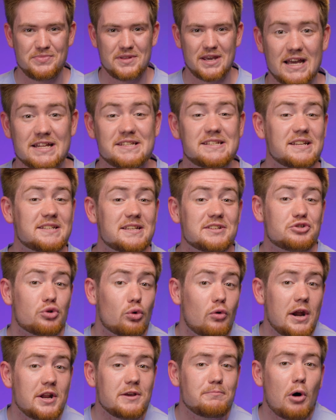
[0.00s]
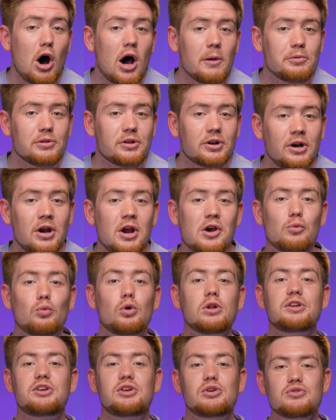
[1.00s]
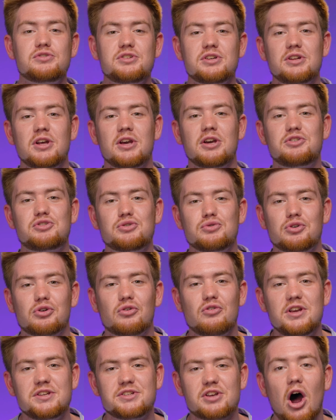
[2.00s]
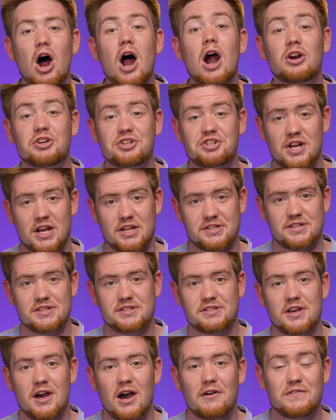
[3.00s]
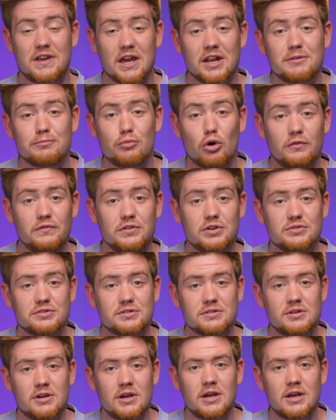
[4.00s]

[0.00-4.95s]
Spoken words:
and since it's already popular, we'll use it to increase our chances of getting more views.